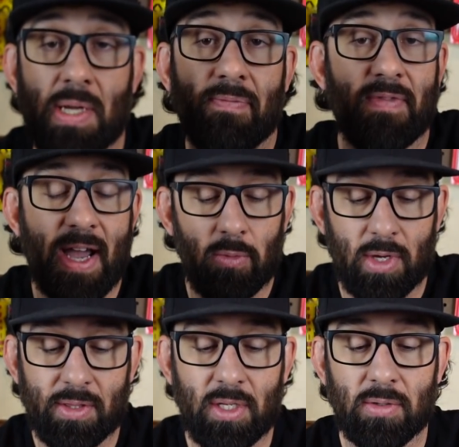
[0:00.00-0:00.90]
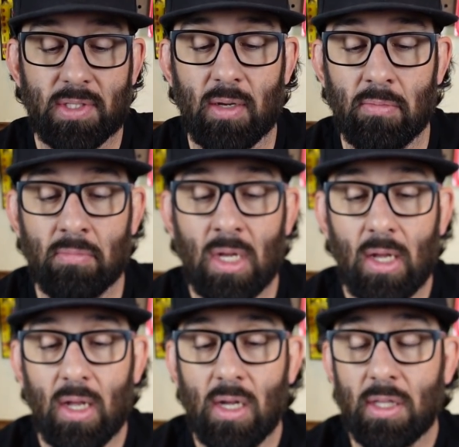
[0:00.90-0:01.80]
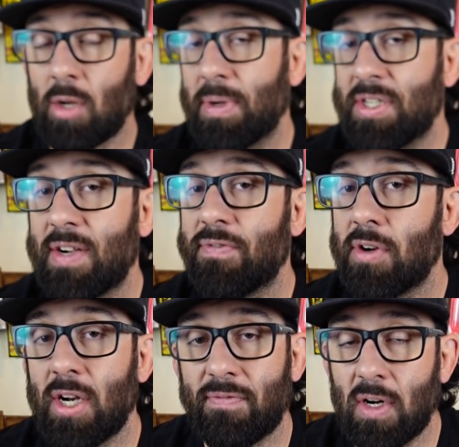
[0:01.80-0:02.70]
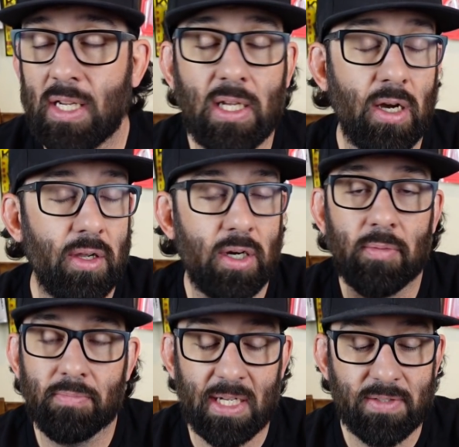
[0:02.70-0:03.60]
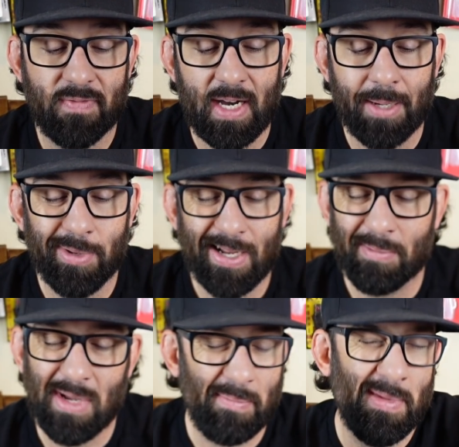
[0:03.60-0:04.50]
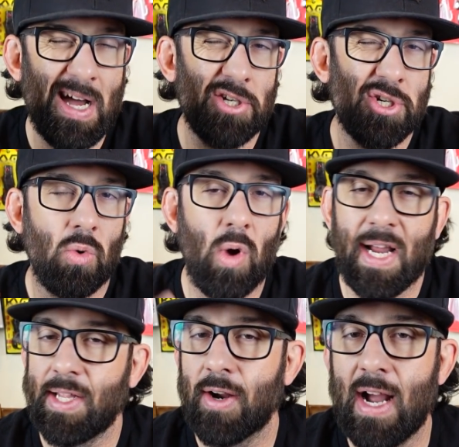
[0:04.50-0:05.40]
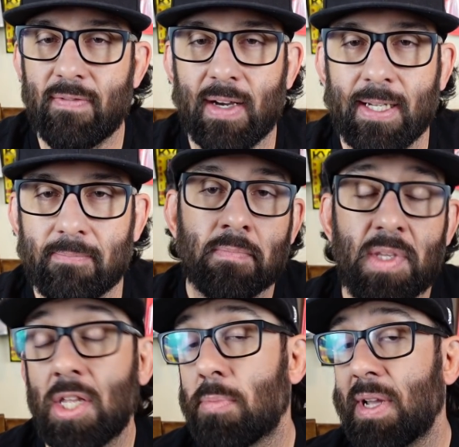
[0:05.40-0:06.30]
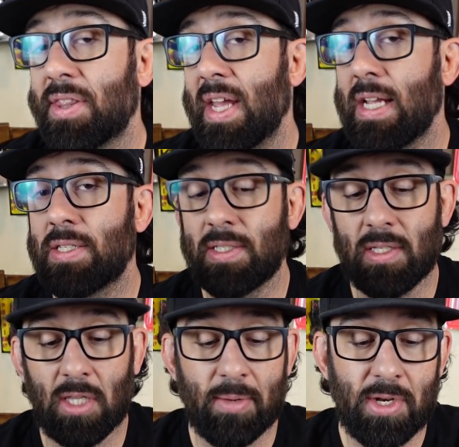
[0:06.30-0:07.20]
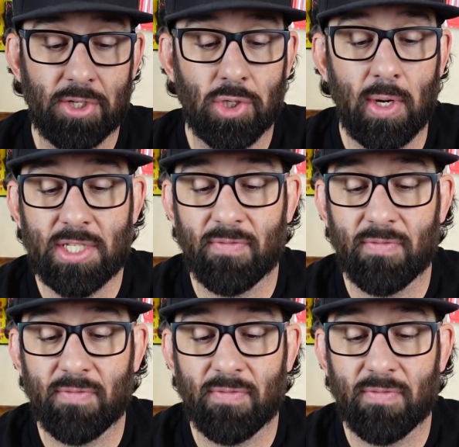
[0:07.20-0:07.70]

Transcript: I'm fine with. Something a little bit different, a funky color, that's fine, but I'm not sure why the graphite. The other big thing is it's a limited choice.